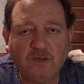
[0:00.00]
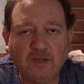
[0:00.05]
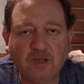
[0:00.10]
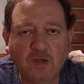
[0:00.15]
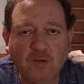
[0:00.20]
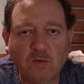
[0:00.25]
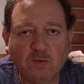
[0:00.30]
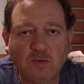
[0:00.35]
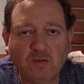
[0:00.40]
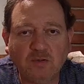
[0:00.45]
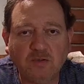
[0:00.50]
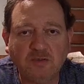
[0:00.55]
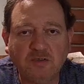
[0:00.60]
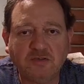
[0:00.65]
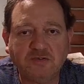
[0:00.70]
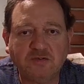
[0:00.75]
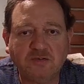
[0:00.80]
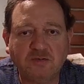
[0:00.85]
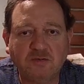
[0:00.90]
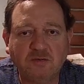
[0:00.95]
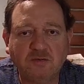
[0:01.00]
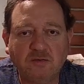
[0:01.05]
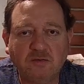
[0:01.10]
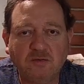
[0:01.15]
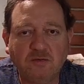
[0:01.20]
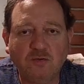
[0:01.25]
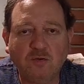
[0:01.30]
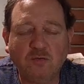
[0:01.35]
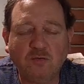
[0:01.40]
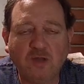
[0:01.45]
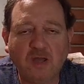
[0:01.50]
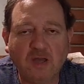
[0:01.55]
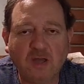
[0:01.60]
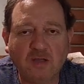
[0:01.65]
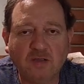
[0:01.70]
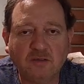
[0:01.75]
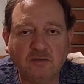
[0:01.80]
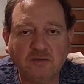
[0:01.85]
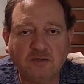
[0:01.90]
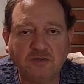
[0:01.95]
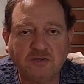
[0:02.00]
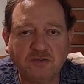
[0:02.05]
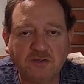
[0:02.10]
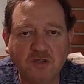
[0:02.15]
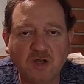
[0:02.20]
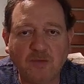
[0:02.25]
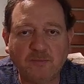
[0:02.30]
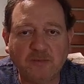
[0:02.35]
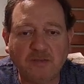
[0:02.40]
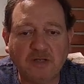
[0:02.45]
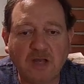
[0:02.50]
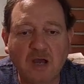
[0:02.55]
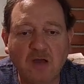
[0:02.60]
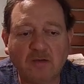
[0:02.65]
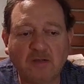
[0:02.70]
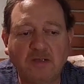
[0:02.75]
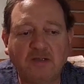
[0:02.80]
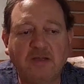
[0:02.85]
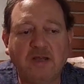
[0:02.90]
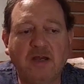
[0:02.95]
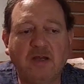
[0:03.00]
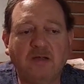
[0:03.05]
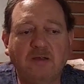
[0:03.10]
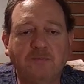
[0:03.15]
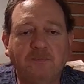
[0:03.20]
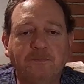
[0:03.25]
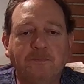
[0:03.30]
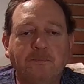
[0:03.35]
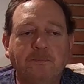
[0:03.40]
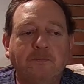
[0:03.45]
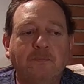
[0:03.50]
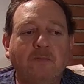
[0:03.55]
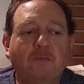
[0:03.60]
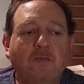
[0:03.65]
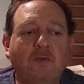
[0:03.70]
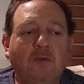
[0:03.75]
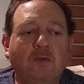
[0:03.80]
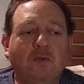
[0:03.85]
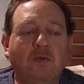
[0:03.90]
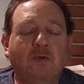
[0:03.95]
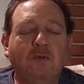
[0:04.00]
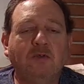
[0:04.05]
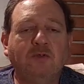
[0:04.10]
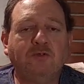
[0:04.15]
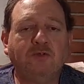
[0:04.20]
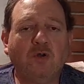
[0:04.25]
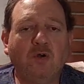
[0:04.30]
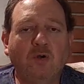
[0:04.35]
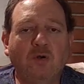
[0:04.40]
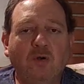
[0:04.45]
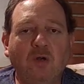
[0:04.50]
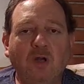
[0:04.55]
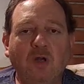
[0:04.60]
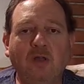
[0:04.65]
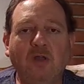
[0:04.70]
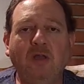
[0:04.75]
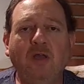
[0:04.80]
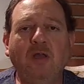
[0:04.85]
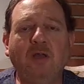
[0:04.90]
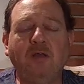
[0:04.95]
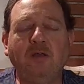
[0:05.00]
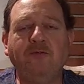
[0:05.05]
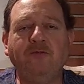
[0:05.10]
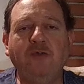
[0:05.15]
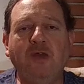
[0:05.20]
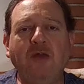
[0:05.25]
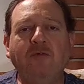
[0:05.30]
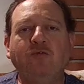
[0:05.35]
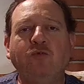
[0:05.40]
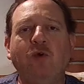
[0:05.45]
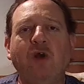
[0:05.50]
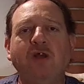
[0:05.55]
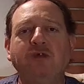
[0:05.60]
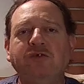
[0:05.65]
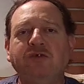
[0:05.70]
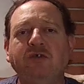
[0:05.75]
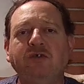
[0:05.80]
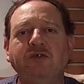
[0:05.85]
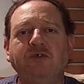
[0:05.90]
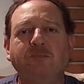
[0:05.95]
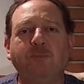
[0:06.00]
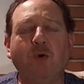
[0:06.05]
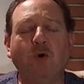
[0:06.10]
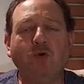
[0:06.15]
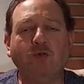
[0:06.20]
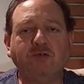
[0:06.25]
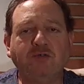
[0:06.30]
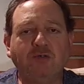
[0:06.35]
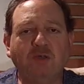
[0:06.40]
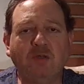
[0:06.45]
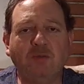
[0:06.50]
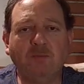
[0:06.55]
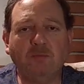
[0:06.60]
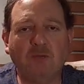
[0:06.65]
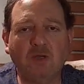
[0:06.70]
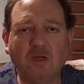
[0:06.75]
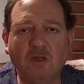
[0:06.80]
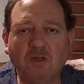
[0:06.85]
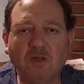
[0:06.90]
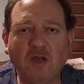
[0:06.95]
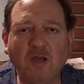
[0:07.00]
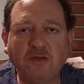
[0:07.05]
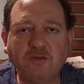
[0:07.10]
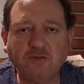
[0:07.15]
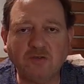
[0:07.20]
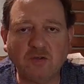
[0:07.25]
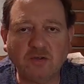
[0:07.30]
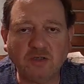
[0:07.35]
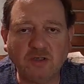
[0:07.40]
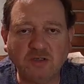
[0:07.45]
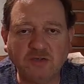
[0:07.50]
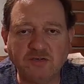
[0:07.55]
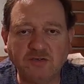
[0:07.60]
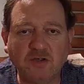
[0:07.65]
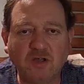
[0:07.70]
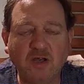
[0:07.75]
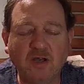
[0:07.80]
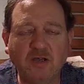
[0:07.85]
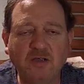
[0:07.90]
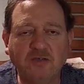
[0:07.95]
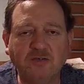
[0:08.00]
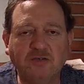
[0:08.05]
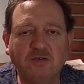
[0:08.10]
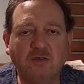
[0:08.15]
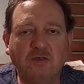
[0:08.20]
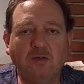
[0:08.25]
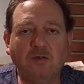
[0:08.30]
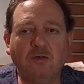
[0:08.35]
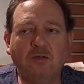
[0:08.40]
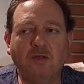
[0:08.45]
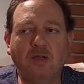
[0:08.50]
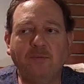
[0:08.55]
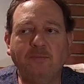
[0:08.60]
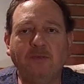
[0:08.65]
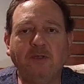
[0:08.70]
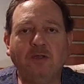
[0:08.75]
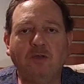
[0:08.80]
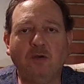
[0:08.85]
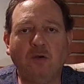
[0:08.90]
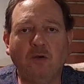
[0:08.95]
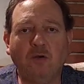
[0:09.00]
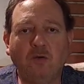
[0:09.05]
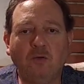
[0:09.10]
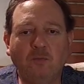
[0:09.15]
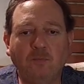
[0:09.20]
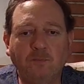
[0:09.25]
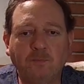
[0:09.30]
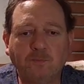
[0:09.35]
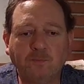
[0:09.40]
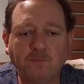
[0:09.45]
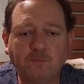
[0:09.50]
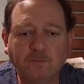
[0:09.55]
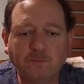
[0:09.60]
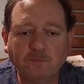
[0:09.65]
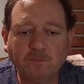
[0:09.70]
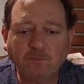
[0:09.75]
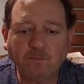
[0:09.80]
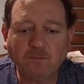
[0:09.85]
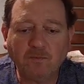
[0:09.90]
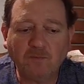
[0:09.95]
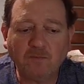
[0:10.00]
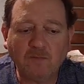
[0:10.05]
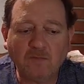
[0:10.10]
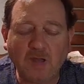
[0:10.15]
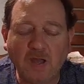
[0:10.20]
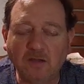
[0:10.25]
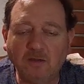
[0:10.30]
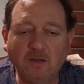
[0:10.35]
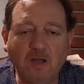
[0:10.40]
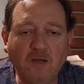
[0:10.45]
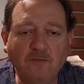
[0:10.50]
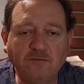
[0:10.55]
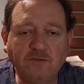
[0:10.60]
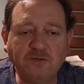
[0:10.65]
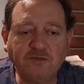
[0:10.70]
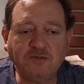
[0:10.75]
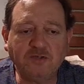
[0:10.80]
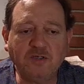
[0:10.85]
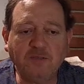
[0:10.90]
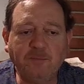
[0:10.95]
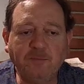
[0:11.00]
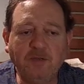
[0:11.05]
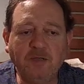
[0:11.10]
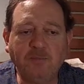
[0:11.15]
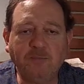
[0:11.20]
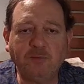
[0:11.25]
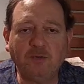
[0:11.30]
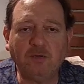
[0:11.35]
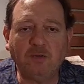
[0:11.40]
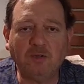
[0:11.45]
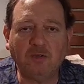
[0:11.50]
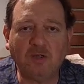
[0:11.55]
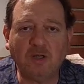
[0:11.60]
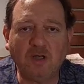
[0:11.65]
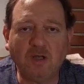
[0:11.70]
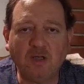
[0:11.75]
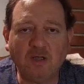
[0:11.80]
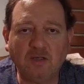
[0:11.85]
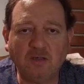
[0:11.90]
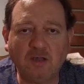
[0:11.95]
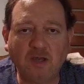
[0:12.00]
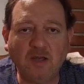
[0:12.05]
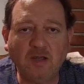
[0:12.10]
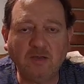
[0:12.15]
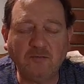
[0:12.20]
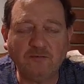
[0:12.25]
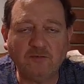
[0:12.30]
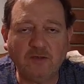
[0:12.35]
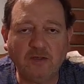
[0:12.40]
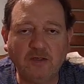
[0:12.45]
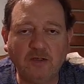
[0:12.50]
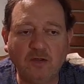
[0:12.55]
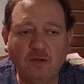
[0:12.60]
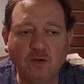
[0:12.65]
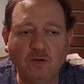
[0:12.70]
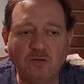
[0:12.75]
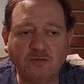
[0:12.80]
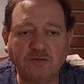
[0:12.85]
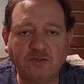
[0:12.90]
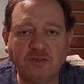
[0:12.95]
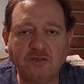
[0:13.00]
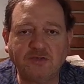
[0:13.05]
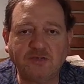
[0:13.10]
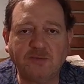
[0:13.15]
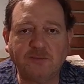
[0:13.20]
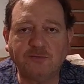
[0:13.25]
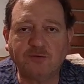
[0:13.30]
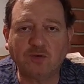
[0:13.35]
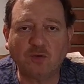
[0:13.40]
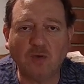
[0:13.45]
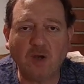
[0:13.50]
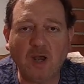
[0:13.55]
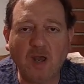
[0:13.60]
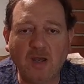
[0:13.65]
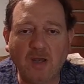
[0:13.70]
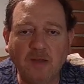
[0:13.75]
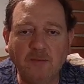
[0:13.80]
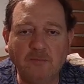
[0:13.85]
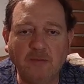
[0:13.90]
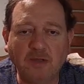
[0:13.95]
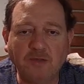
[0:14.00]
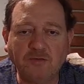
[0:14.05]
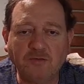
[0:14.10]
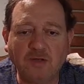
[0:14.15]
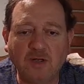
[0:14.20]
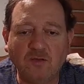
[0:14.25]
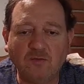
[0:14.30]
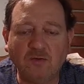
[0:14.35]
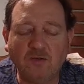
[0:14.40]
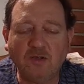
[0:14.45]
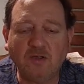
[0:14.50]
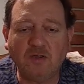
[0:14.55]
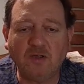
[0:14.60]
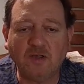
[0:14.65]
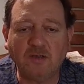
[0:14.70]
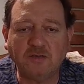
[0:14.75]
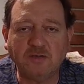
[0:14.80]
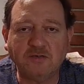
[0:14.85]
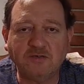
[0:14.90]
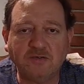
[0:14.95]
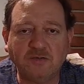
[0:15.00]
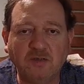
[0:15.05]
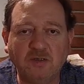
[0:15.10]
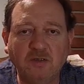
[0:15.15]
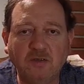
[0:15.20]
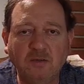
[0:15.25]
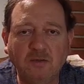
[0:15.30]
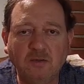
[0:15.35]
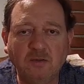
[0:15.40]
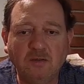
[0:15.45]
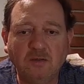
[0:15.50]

they wouldn't just do that, just shut me down like that. So yeah, if you have questions, post them. Likes or dislikes, let me know. I'd love to see people like videos and subscribe. That's what I'd really like to see.